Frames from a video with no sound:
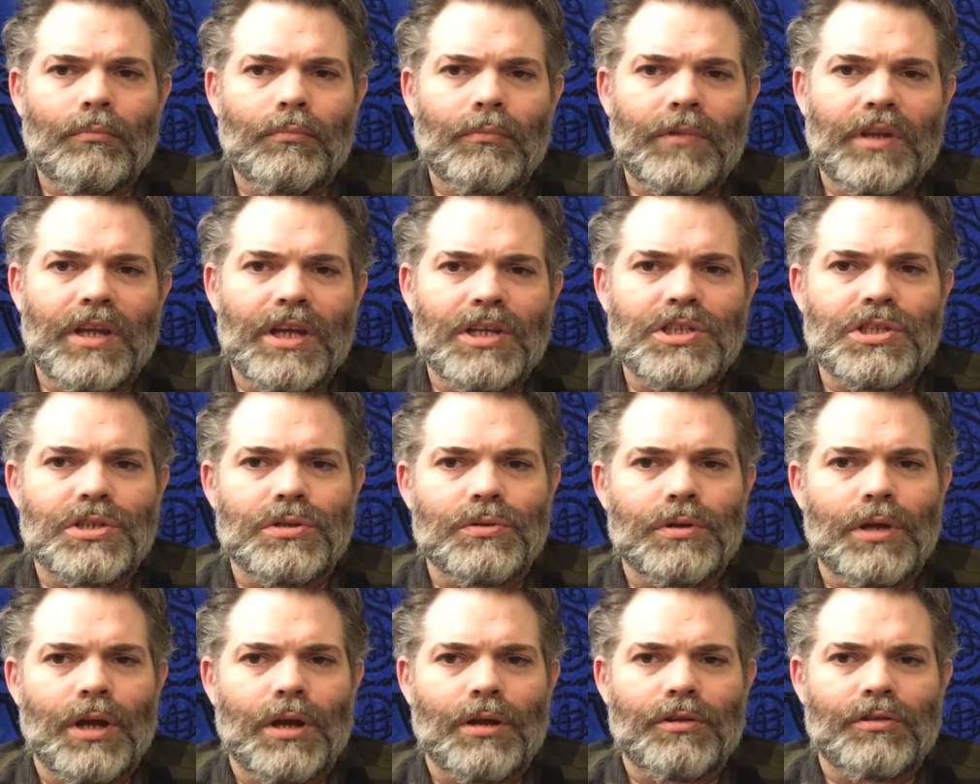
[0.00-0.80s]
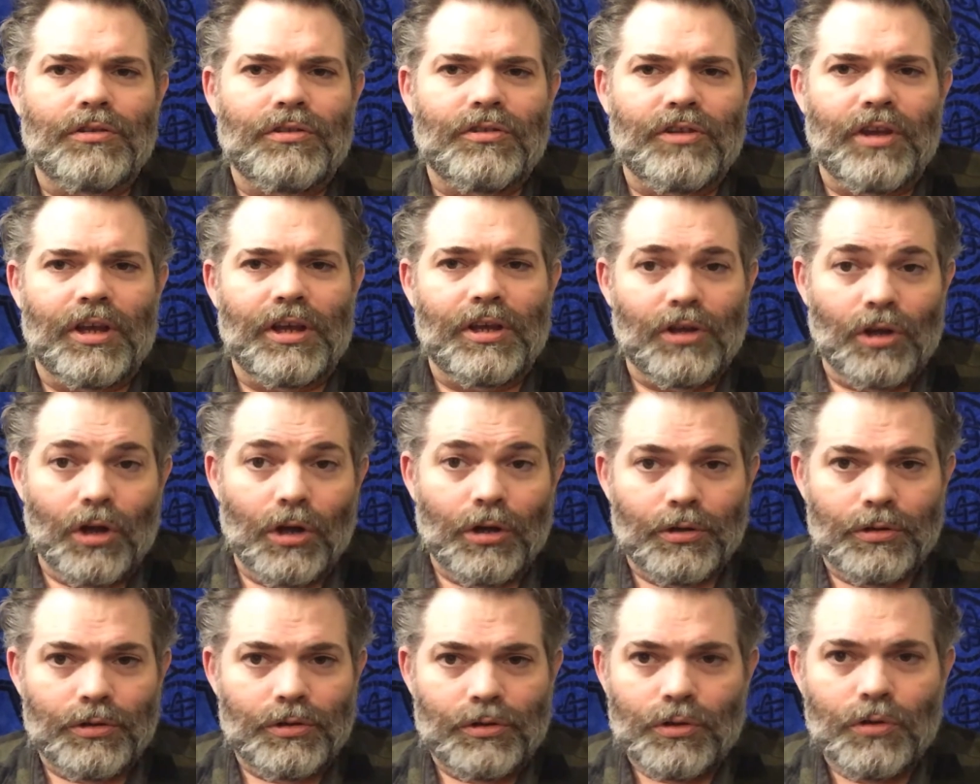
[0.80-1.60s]
get you, say,
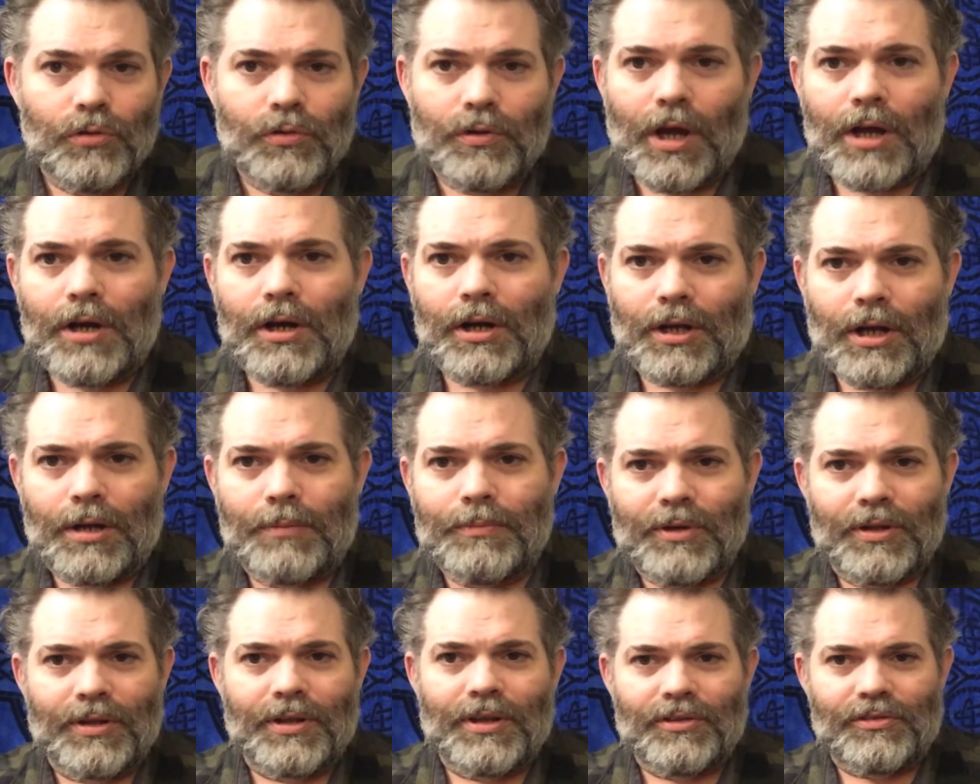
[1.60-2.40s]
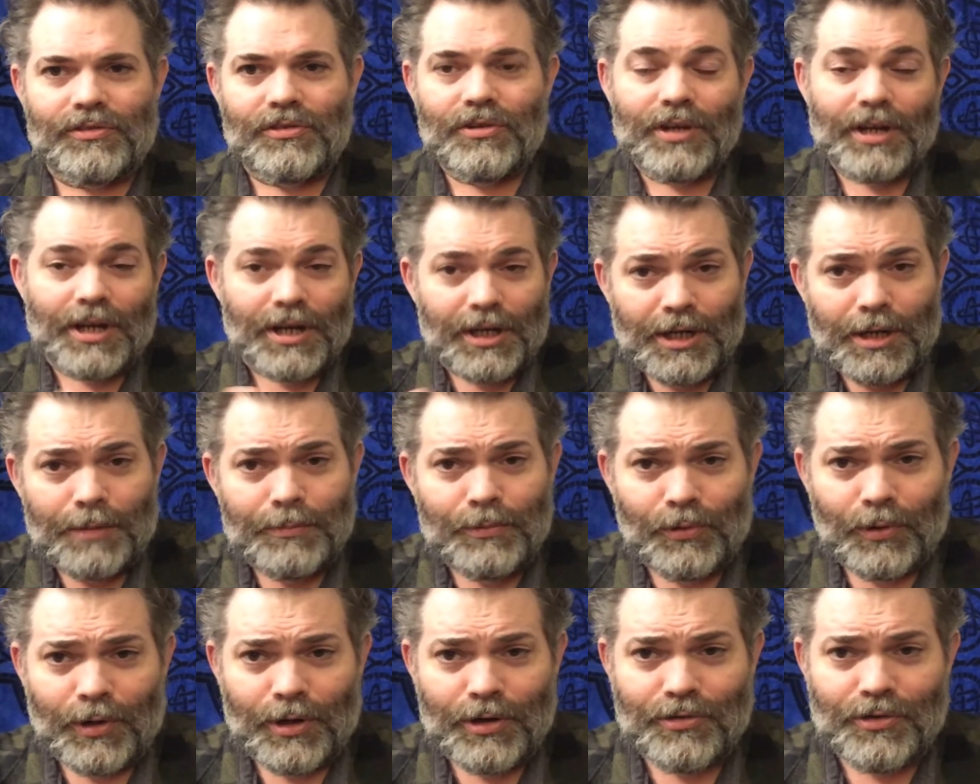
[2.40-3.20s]
you got to come to this. You got to come
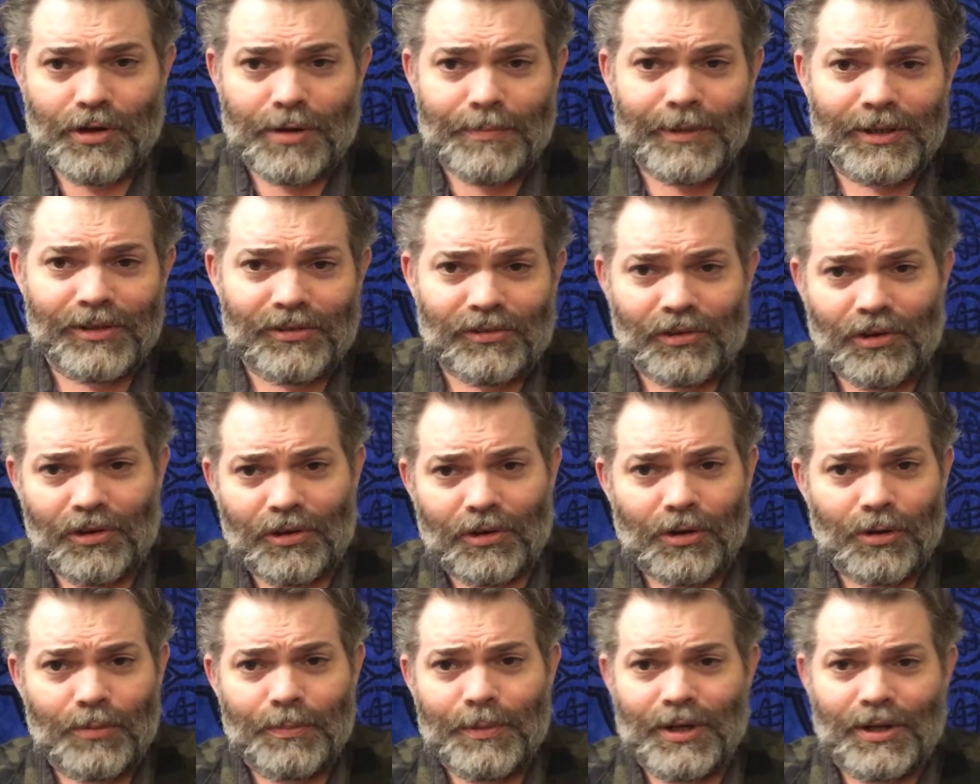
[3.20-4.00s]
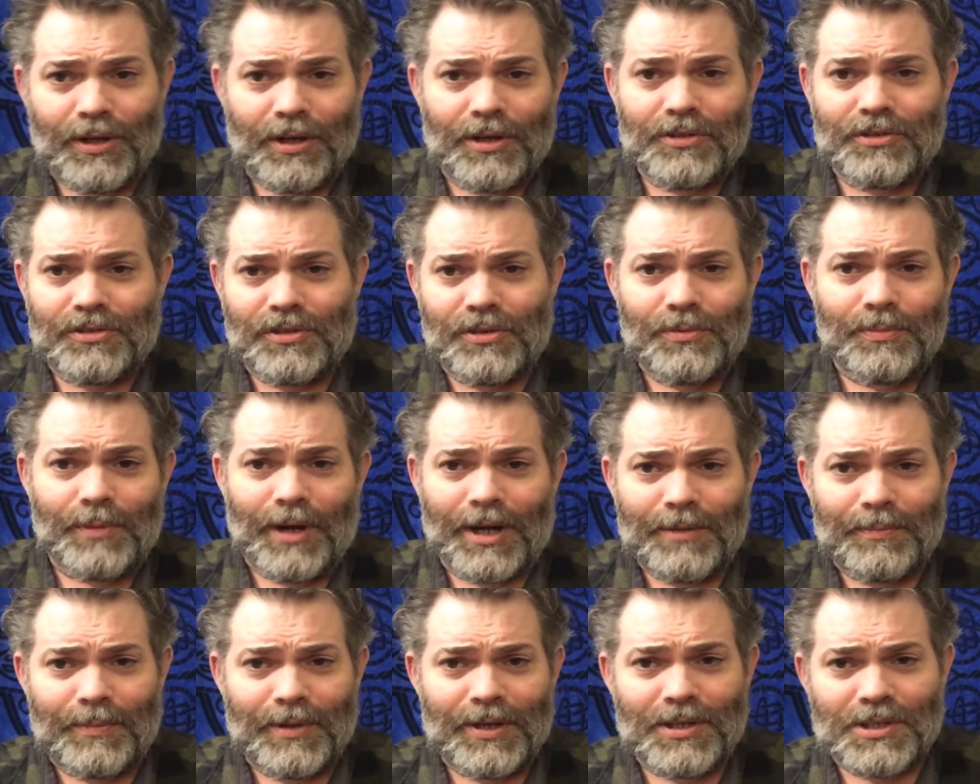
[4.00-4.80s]
to our drumming circle because you
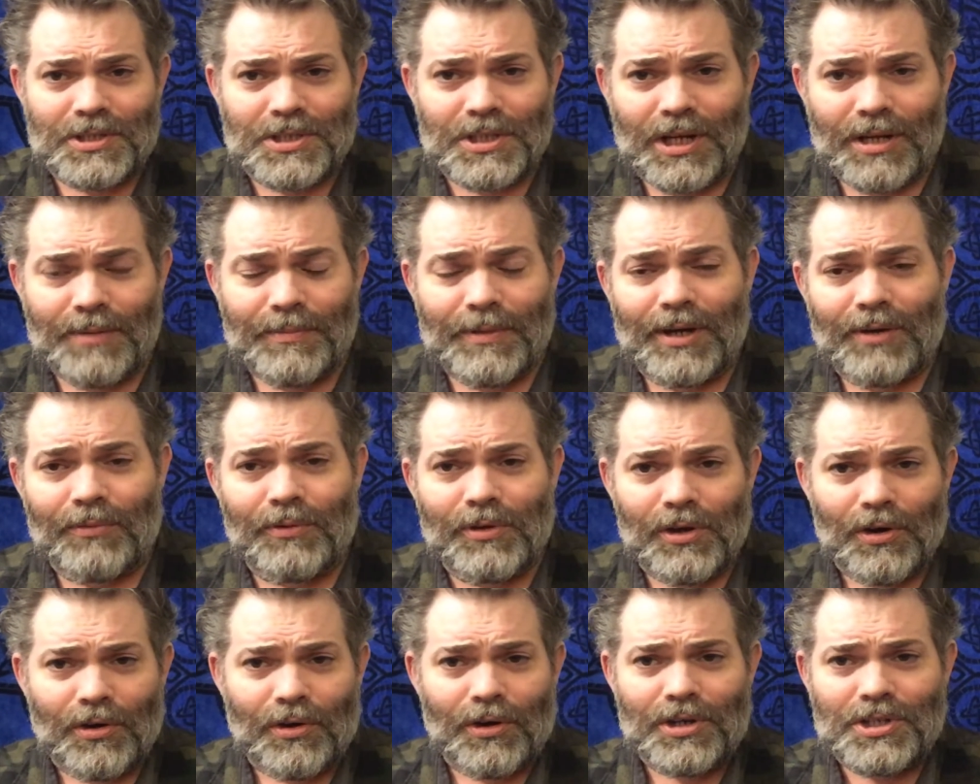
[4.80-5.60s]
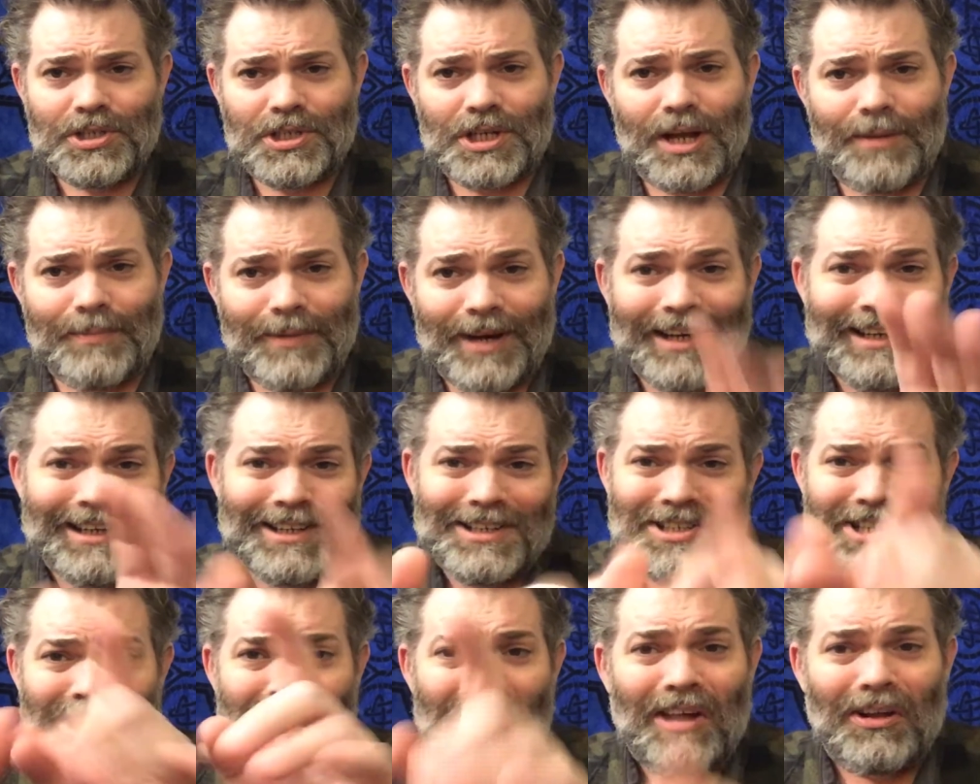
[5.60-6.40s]
might be a shaman. Oh, you're a shaman. I
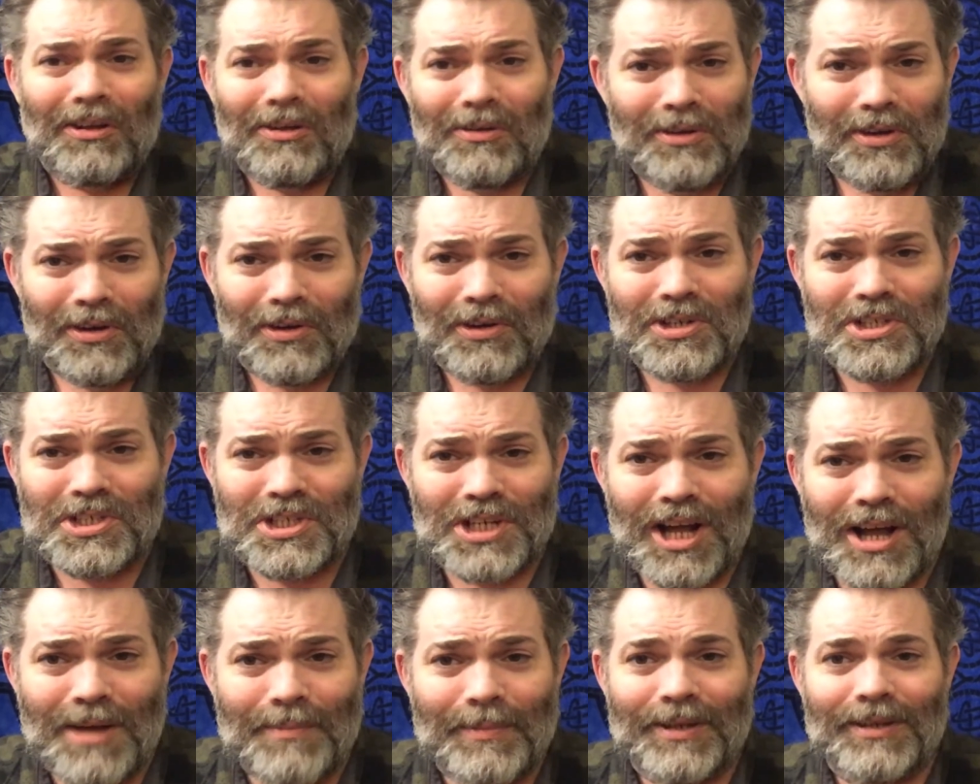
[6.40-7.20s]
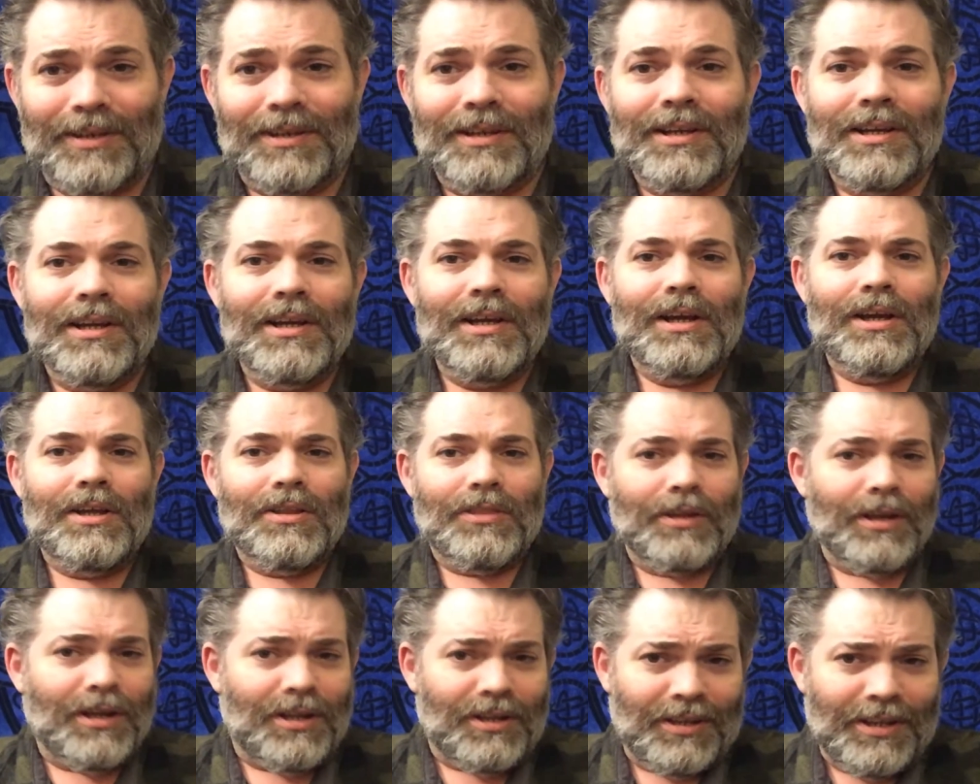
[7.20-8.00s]
can tell you're a shaman.
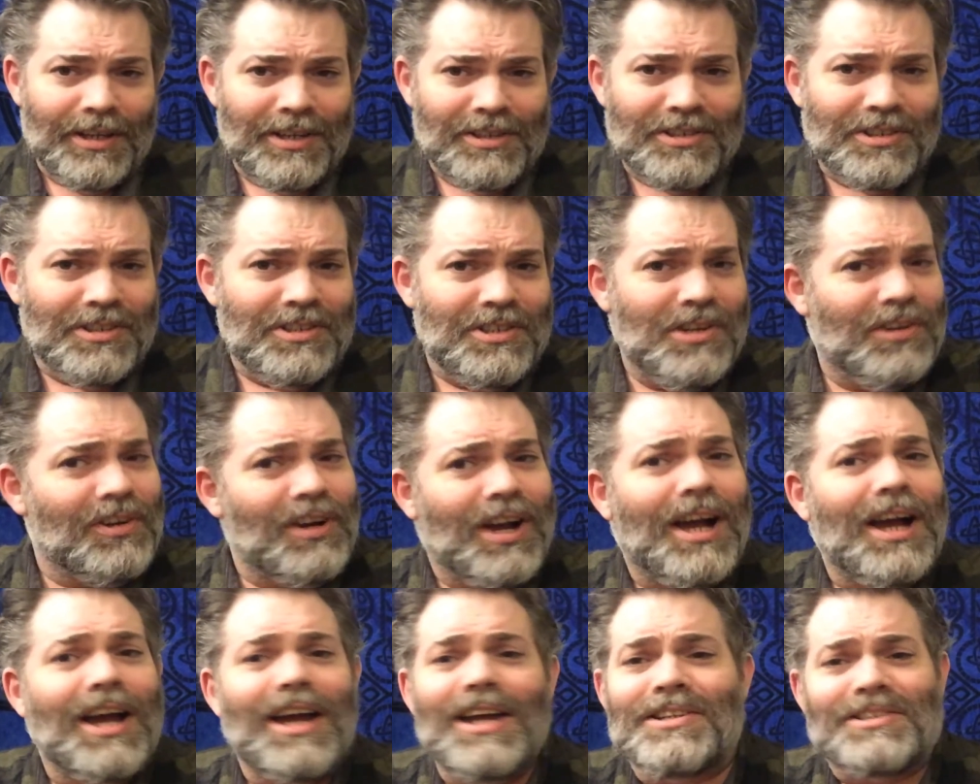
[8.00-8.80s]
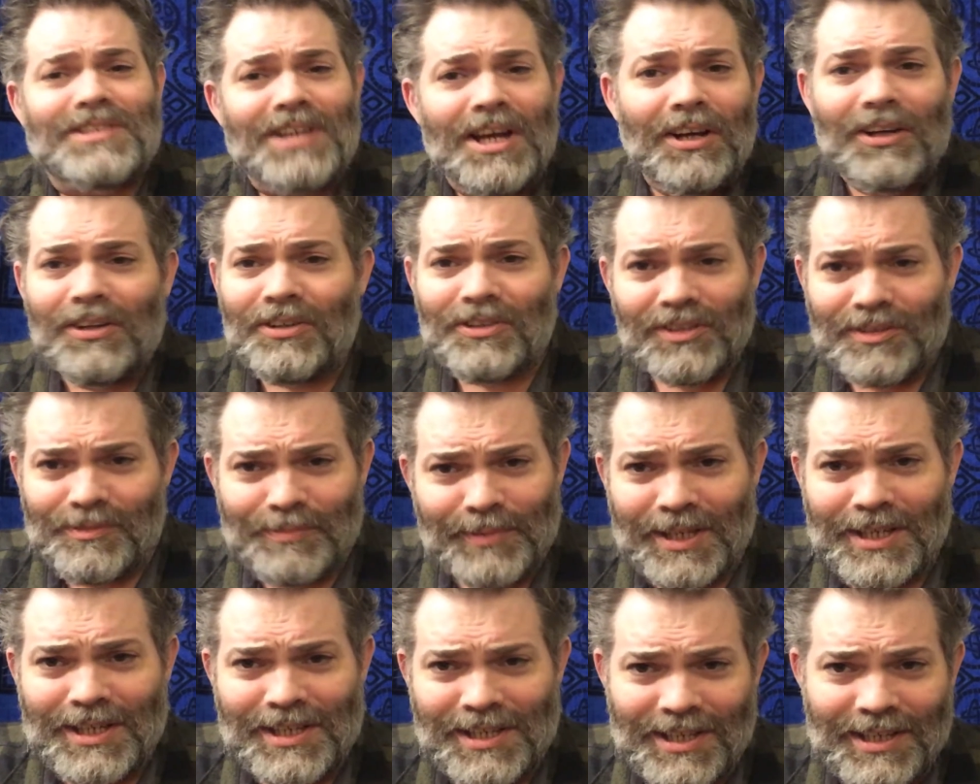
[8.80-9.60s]
The glint in your eye tells
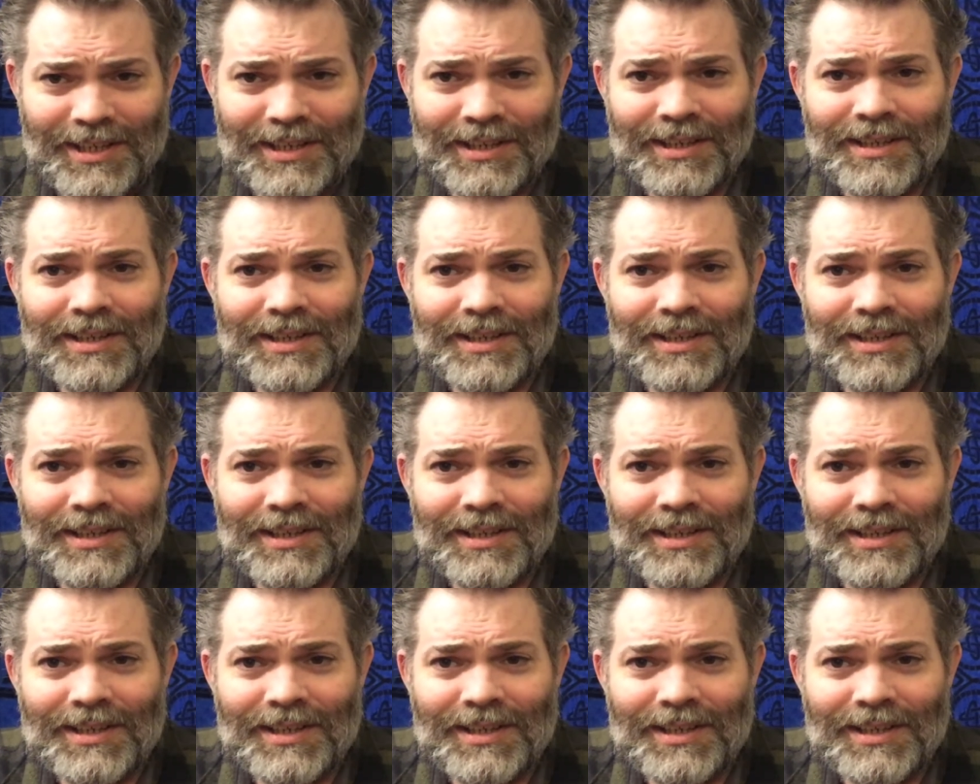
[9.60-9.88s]
me.